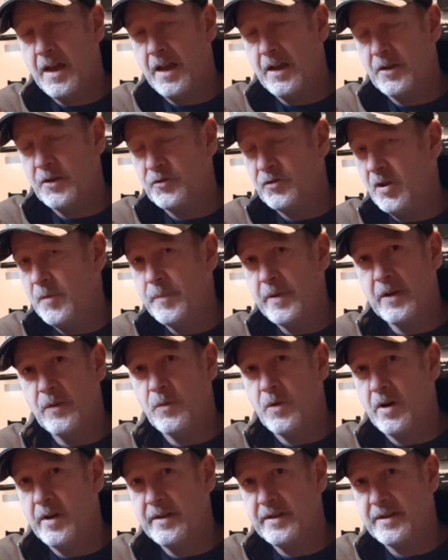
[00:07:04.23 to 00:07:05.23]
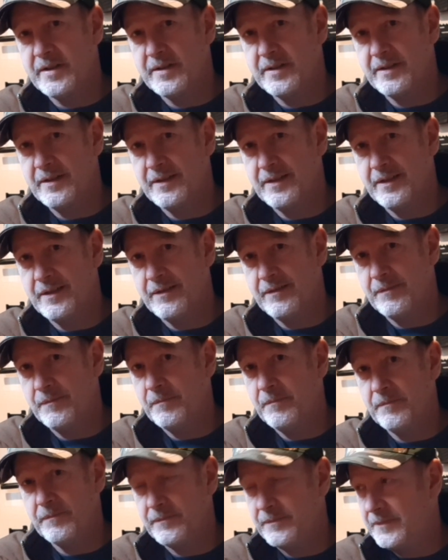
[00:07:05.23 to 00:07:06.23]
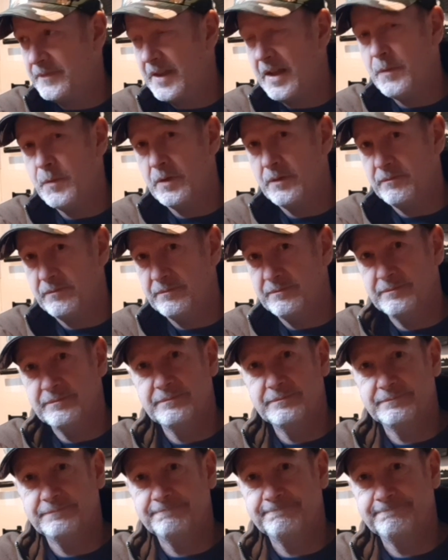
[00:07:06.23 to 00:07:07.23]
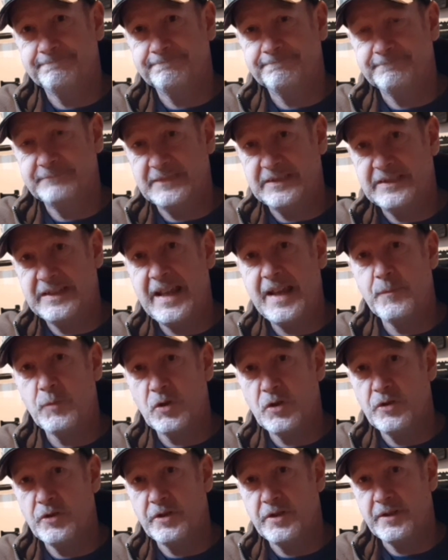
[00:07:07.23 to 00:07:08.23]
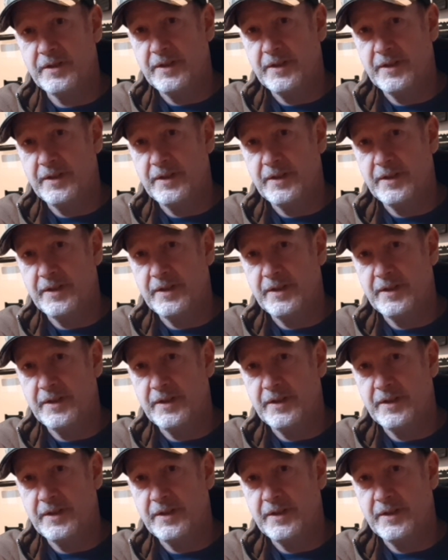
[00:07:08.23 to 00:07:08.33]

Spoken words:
Grouping wise, they were damn good.